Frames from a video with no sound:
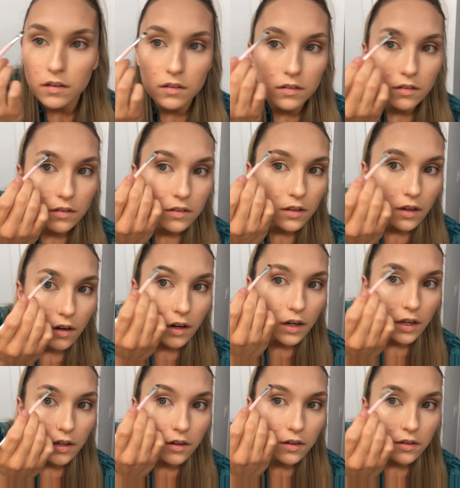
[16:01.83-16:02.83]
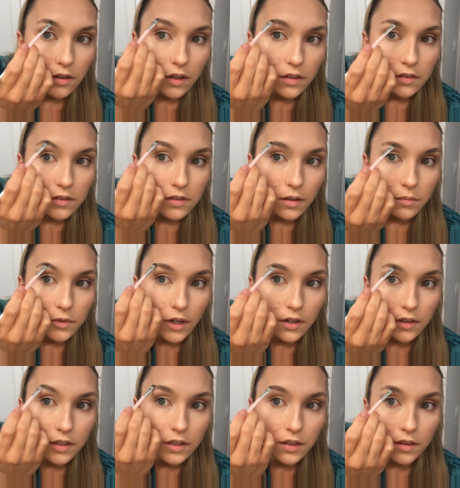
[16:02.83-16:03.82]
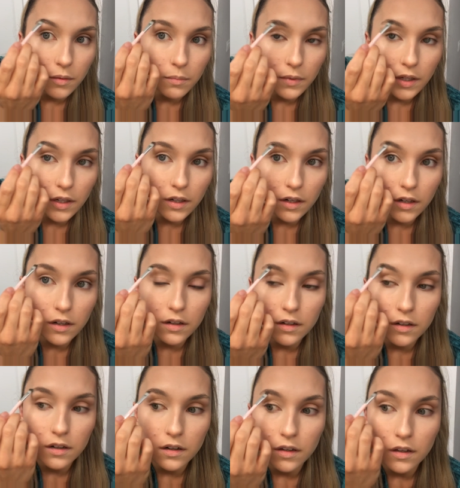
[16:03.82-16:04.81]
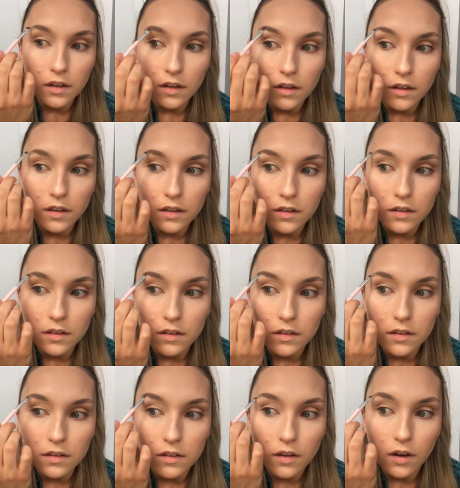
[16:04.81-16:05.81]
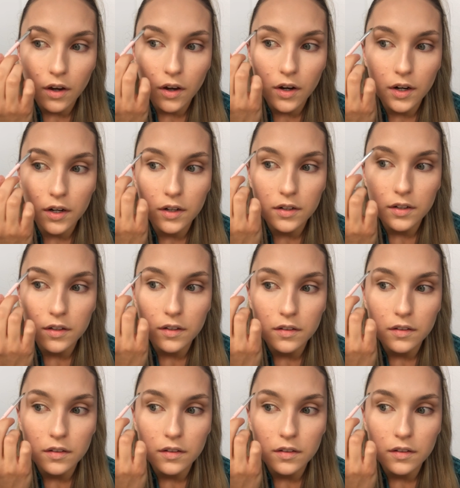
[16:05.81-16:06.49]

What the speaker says: Sorry, I know you guys, I'm trying to look in the mirror. It's hard.